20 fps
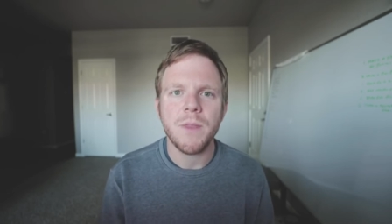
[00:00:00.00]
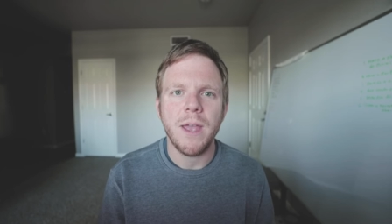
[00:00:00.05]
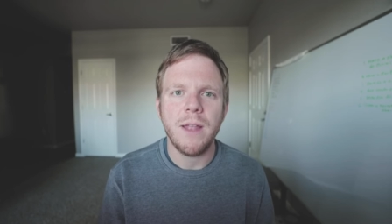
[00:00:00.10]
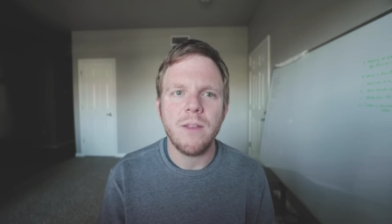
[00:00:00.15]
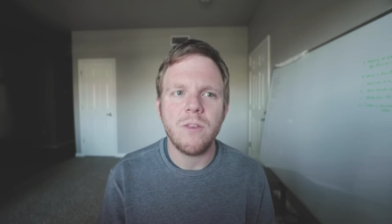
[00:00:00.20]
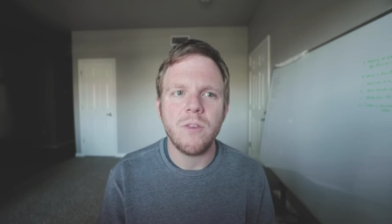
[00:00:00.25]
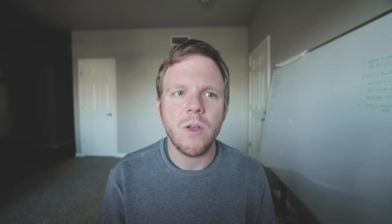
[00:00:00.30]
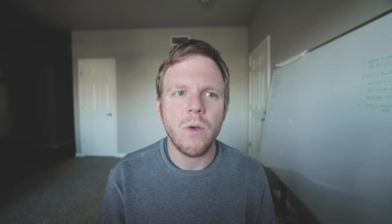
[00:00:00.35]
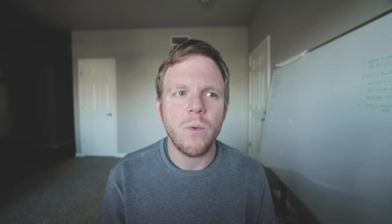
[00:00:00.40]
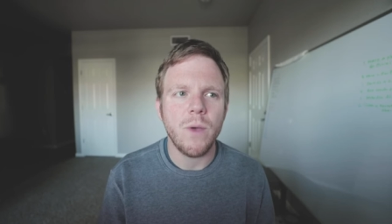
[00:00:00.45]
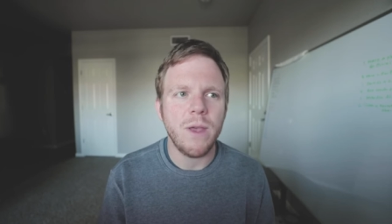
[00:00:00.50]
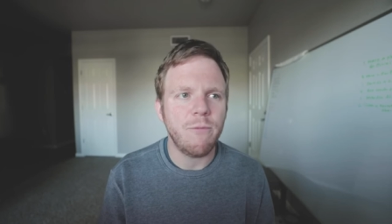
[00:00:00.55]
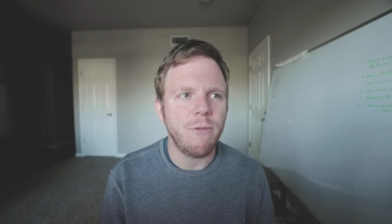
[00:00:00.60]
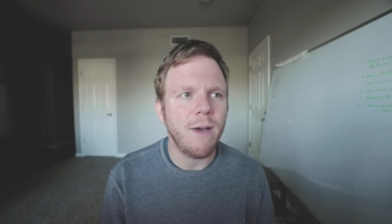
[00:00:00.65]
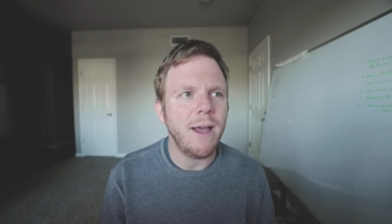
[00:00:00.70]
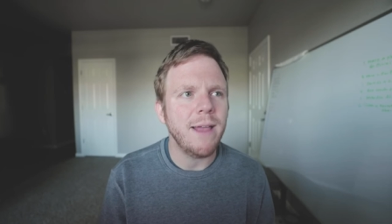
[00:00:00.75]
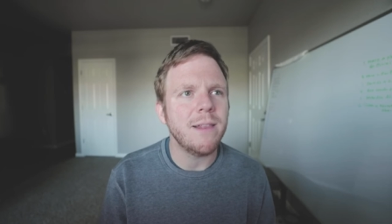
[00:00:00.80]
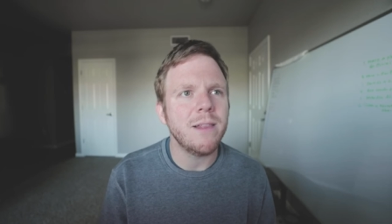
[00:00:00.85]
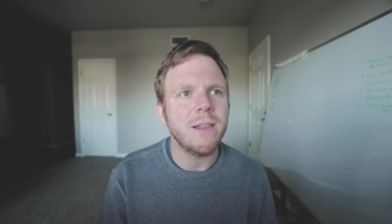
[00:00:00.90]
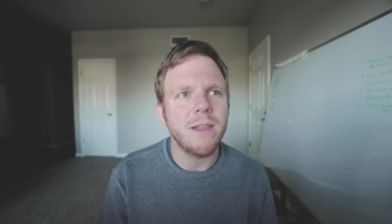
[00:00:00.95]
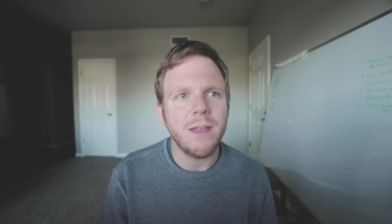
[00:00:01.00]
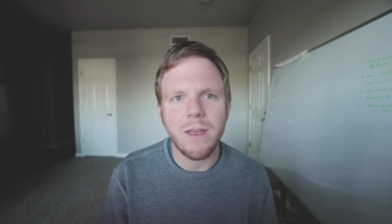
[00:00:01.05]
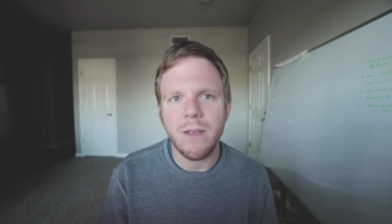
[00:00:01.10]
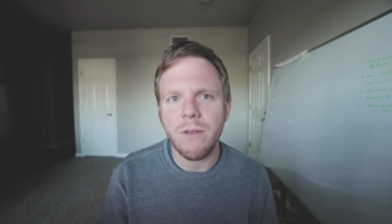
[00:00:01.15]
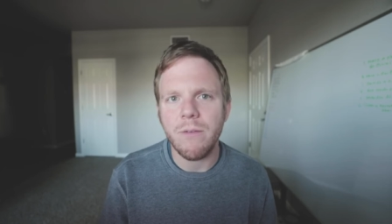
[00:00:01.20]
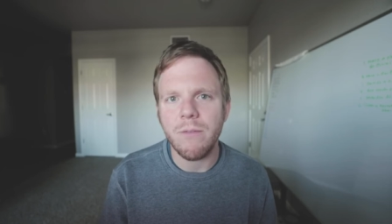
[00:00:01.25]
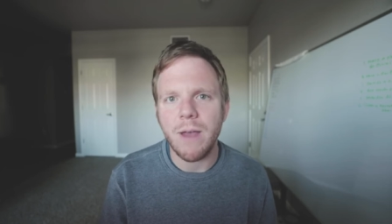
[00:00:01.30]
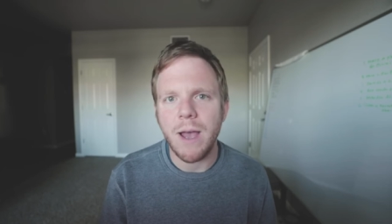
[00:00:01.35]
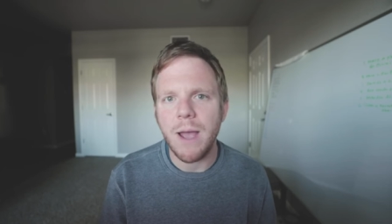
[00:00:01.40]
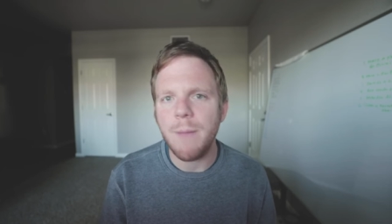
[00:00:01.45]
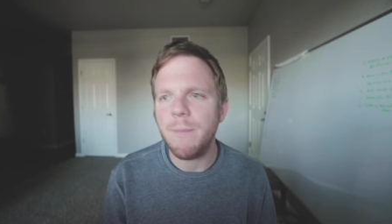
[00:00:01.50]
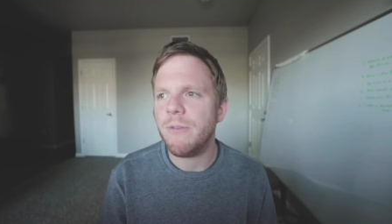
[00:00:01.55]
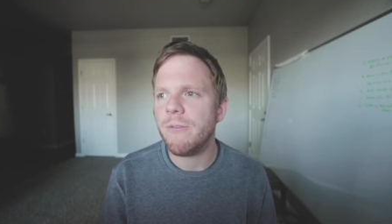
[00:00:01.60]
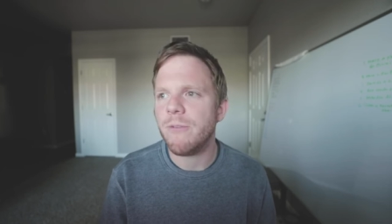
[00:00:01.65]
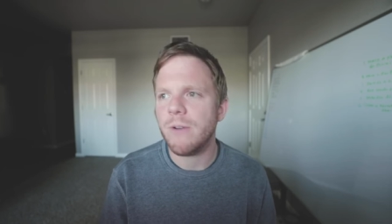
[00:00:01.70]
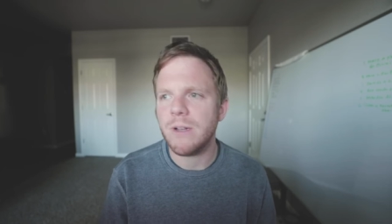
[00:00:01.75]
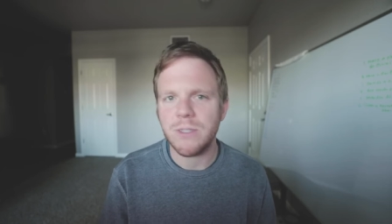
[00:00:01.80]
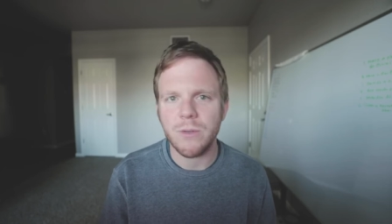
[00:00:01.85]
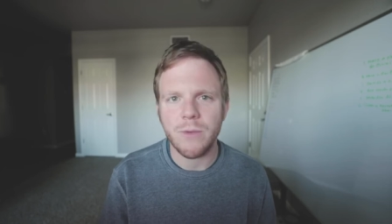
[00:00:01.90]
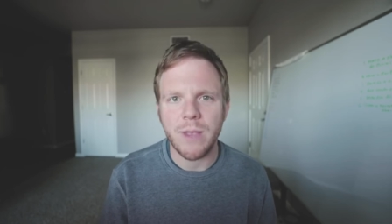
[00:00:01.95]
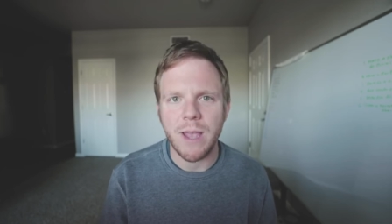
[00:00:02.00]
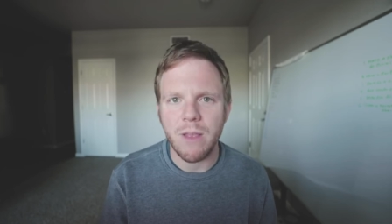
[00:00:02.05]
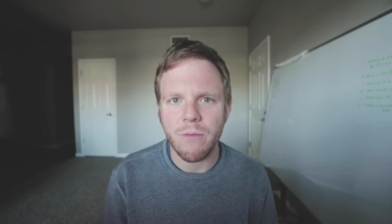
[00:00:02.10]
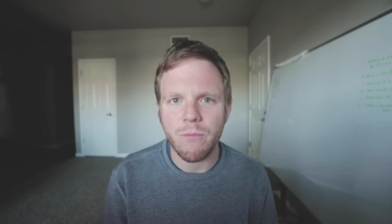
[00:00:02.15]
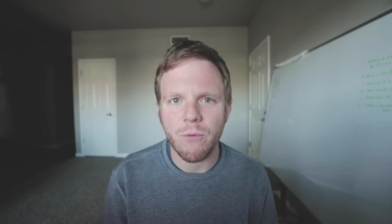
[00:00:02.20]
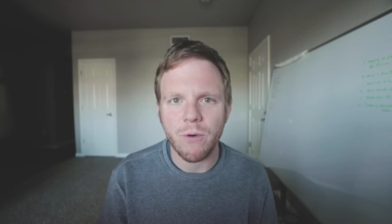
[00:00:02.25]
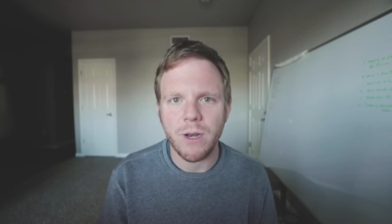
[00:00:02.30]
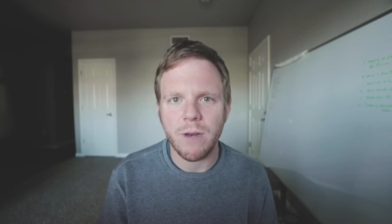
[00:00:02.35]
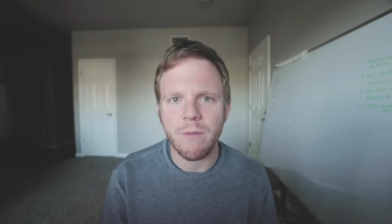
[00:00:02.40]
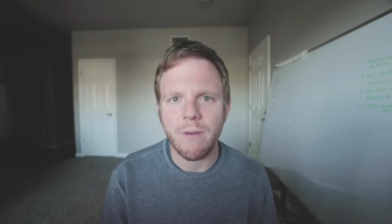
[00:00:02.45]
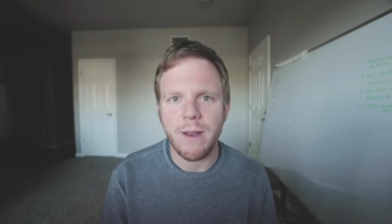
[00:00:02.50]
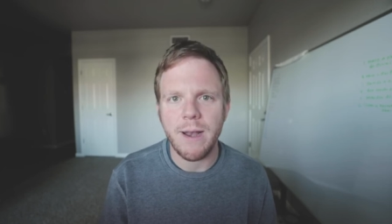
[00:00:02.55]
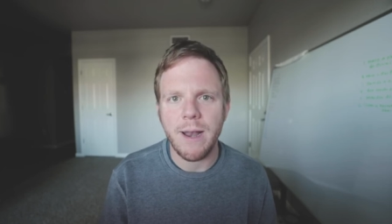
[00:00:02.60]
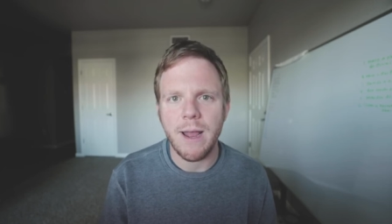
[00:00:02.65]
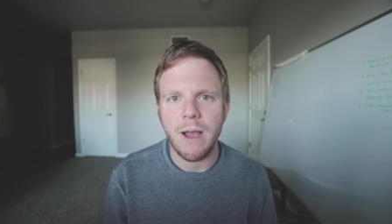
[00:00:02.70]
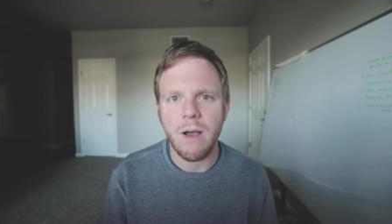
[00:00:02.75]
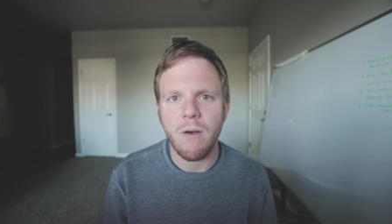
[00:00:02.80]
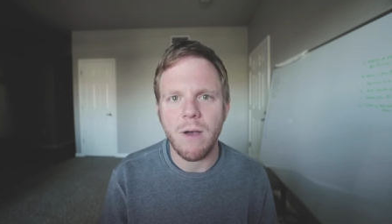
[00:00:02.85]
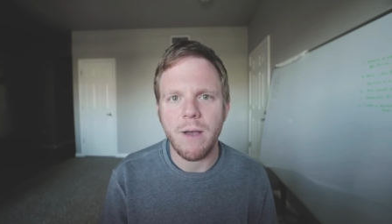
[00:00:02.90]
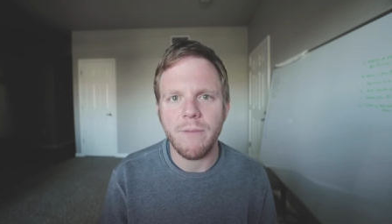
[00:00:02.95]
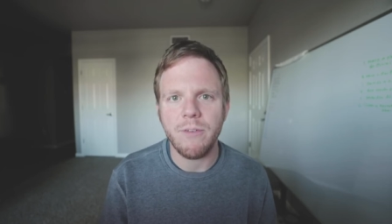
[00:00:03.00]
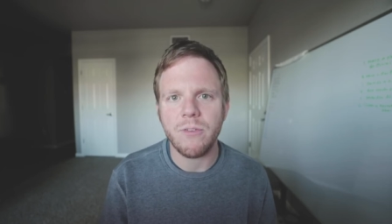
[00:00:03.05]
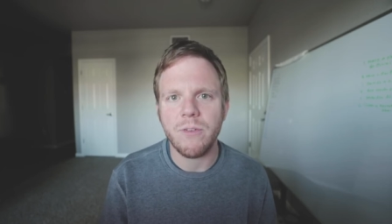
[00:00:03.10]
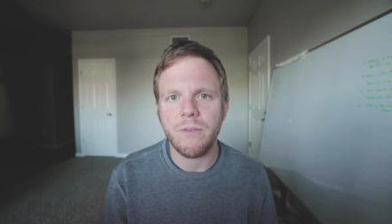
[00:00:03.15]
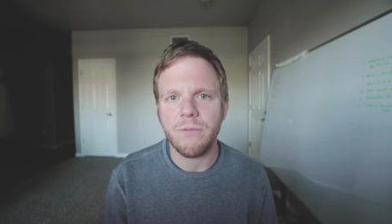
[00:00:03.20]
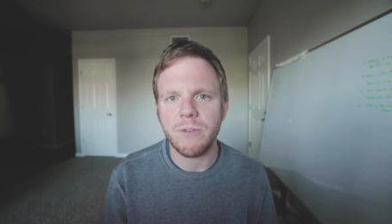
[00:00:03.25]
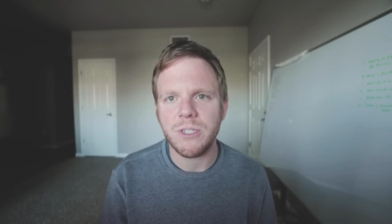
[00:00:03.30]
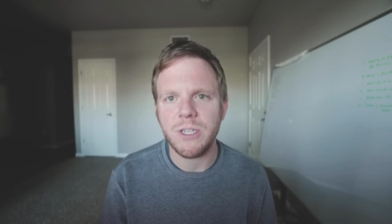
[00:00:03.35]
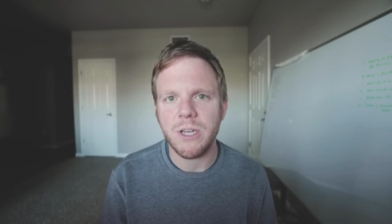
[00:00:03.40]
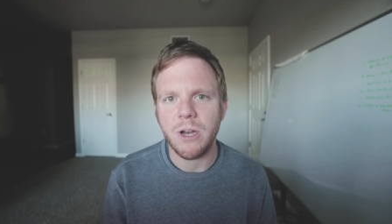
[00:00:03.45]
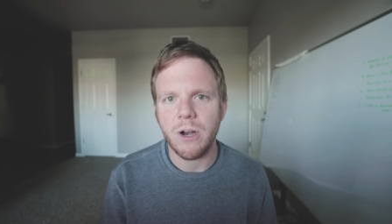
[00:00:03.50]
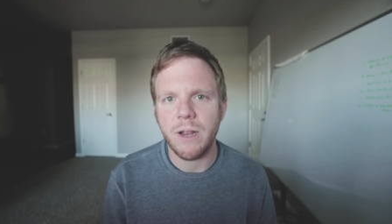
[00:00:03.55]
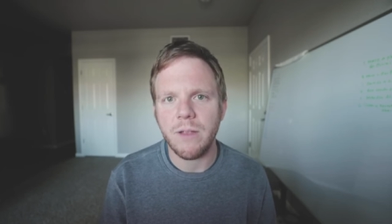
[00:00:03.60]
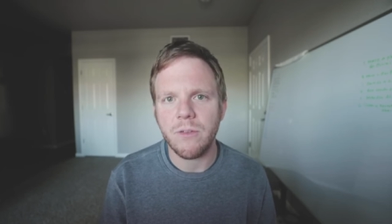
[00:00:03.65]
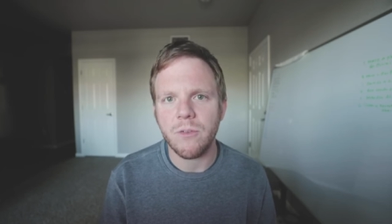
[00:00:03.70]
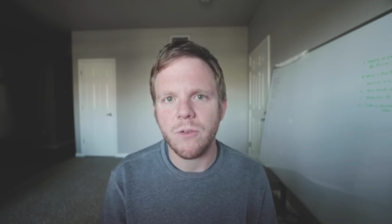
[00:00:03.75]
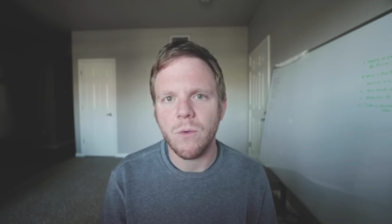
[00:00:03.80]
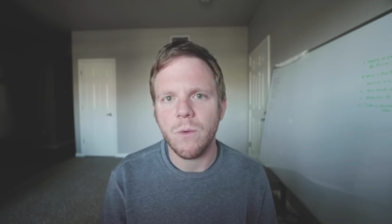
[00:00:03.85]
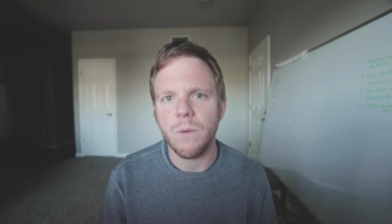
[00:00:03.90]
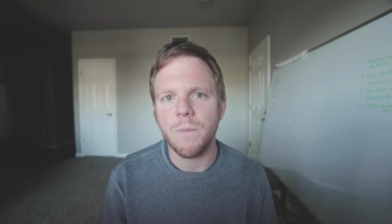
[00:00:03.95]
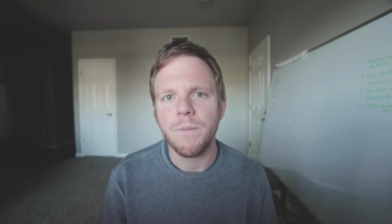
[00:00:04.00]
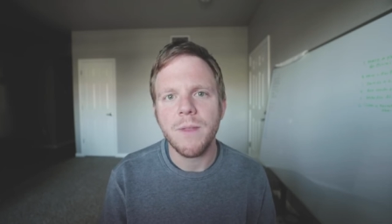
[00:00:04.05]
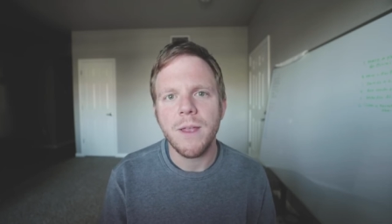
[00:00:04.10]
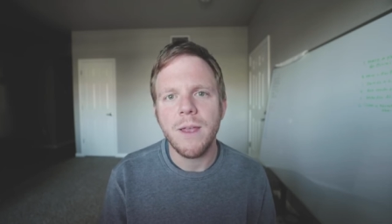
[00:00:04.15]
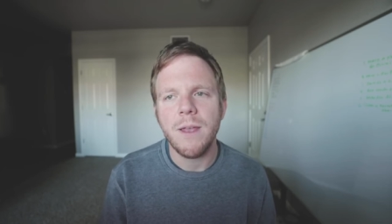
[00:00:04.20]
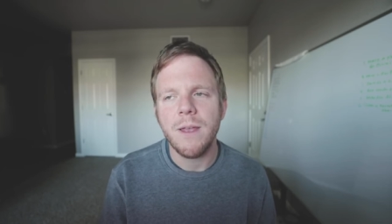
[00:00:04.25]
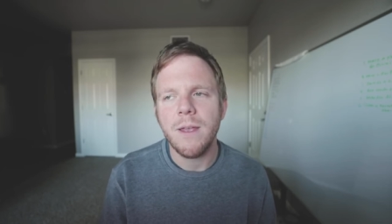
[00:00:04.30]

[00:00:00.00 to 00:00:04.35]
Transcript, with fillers: And so if I live, I'm in Fresno, California right now, obviously for CRNA school.